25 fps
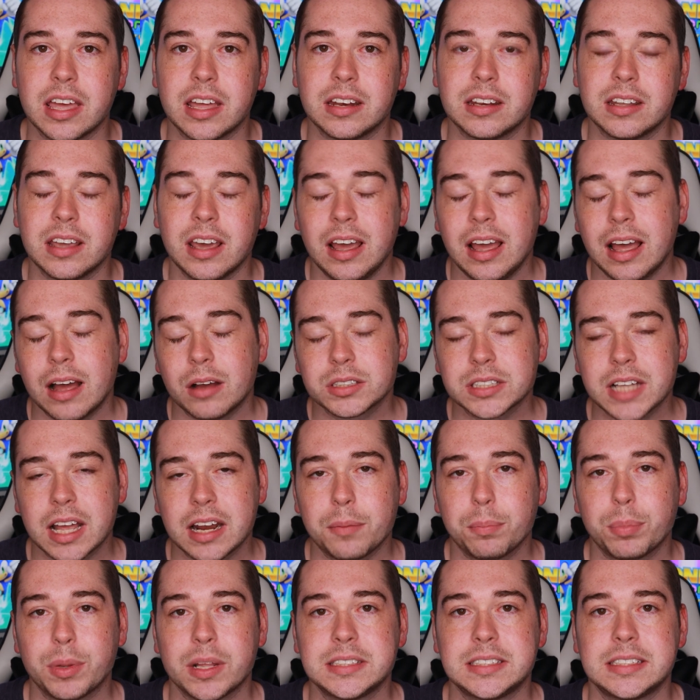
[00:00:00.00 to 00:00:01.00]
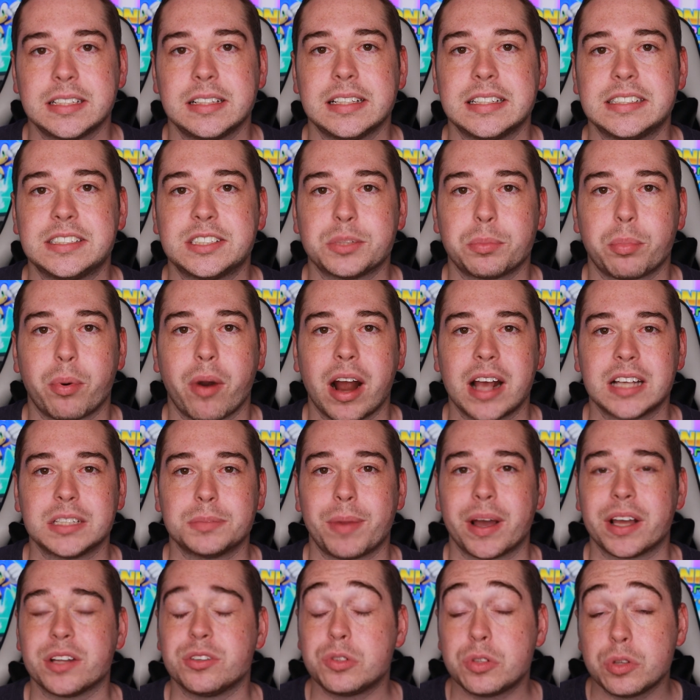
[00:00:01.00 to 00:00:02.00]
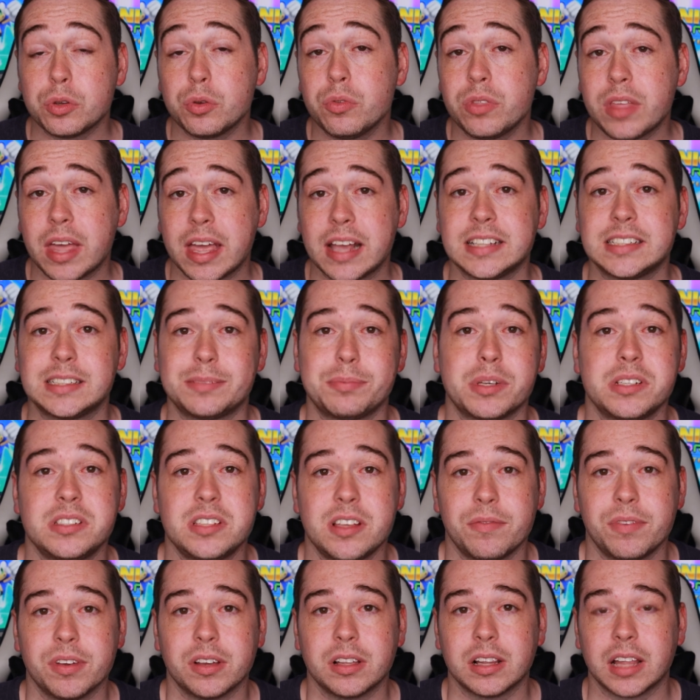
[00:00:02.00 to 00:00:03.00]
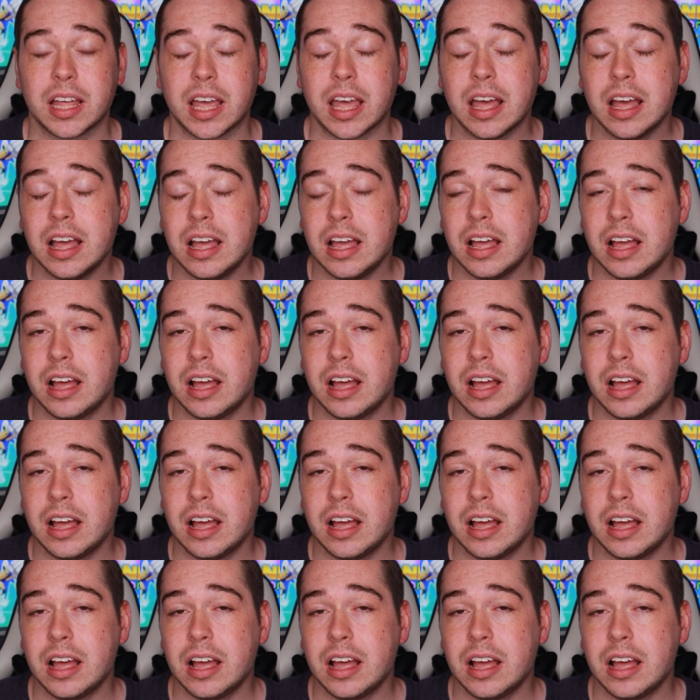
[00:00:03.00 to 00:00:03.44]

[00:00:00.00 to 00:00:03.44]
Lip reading: and was kind of pleasantly surprised by two things specifically.